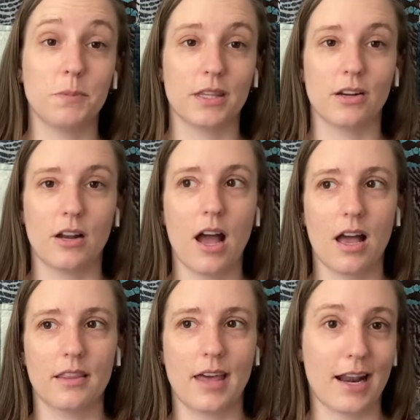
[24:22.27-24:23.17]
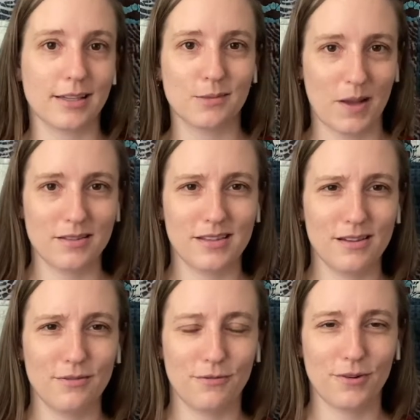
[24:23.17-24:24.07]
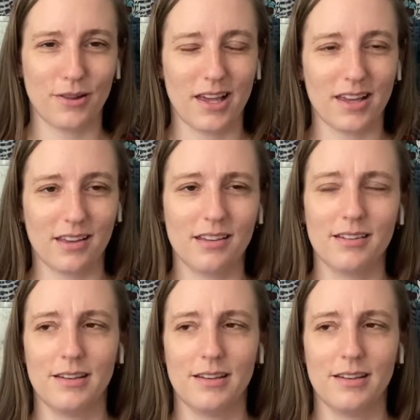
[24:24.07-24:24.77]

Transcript: but they're not that expensive for like